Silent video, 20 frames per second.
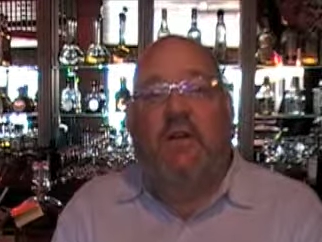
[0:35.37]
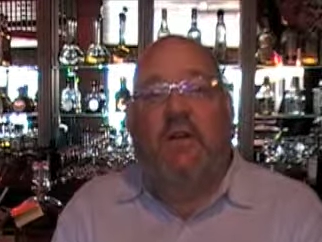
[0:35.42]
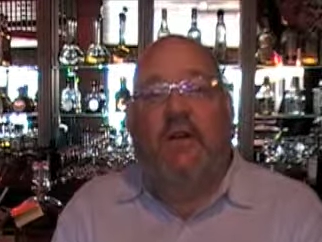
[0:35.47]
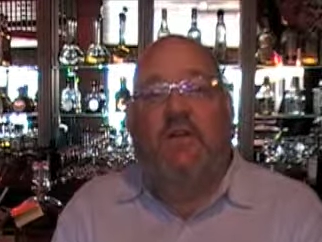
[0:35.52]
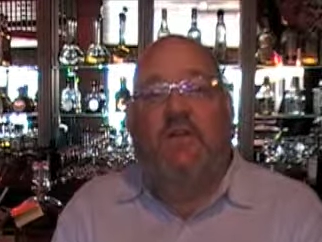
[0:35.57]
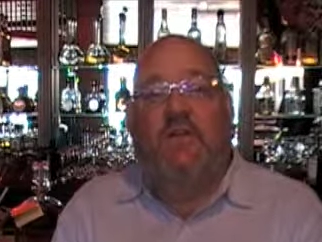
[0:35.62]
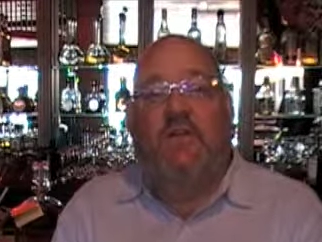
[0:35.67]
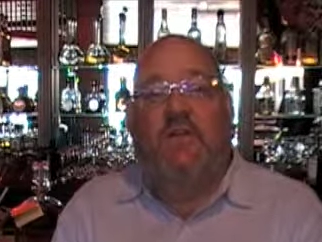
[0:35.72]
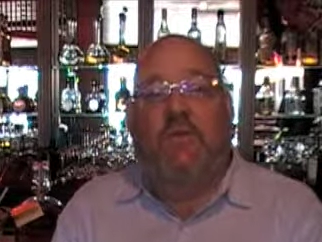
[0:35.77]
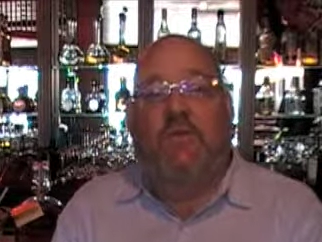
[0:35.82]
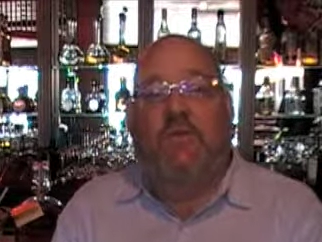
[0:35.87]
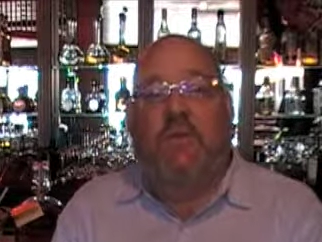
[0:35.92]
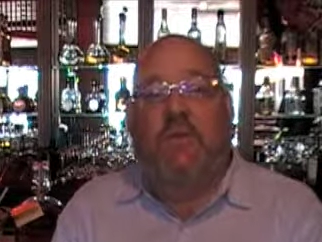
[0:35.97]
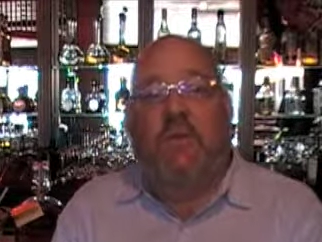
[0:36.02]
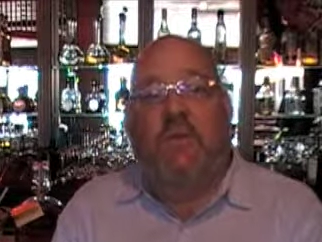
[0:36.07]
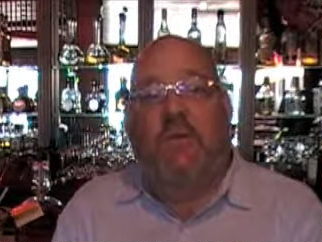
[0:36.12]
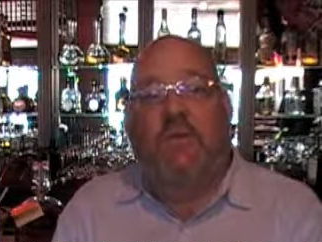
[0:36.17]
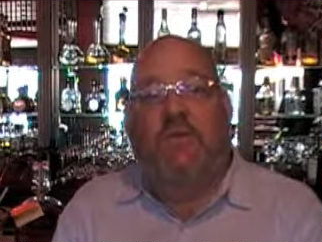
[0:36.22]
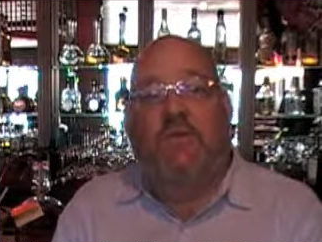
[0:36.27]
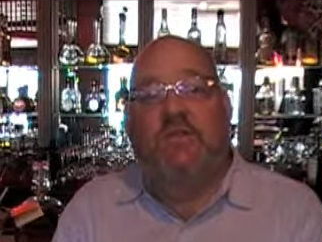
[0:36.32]
The
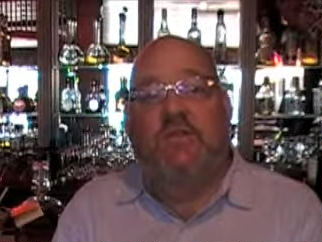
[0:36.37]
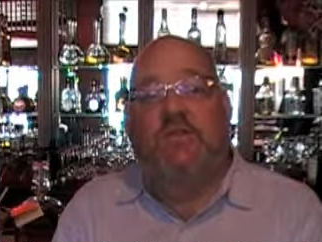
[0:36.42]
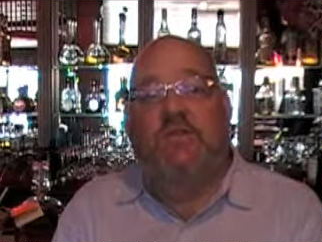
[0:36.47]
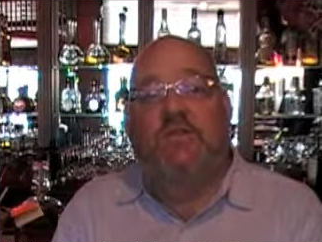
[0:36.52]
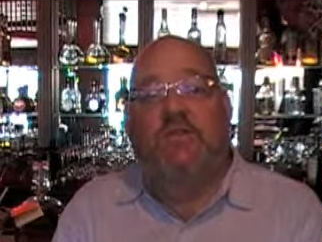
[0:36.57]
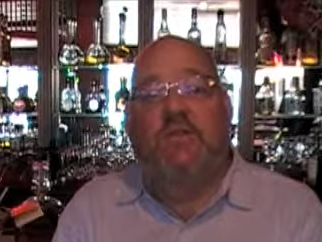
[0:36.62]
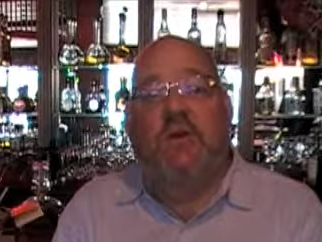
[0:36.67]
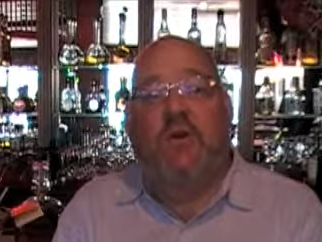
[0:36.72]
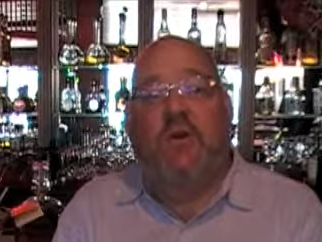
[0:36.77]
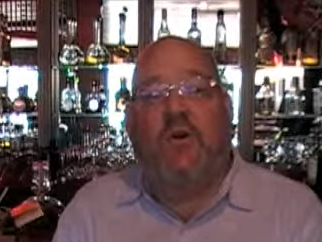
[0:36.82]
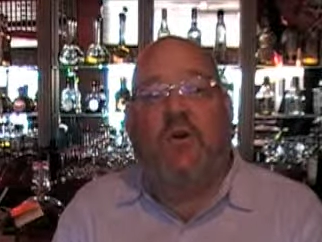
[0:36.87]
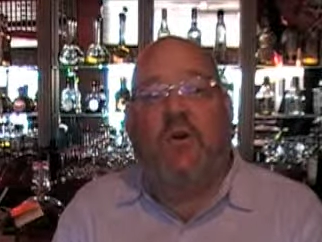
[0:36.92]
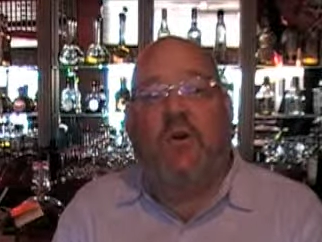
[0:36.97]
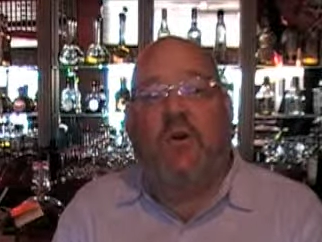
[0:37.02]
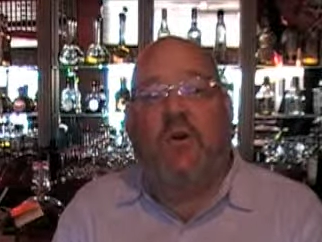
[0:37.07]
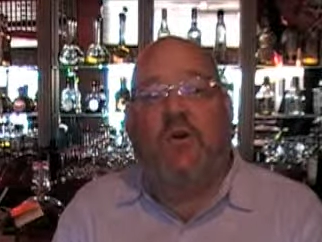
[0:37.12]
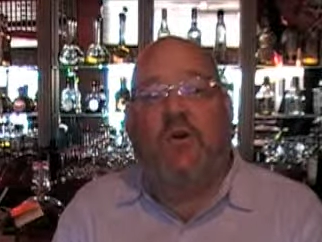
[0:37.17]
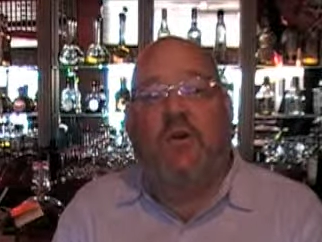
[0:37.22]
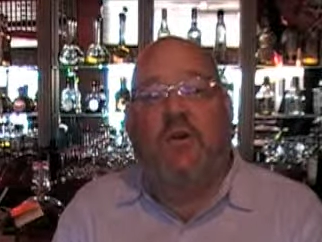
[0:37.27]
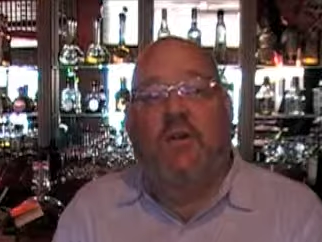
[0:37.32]
employees
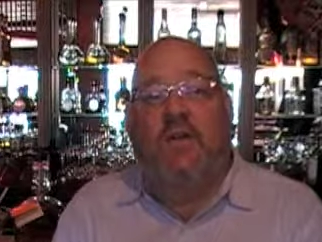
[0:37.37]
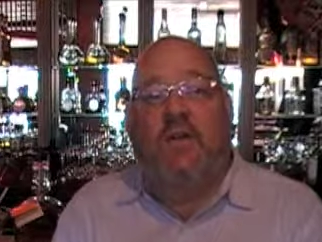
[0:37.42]
are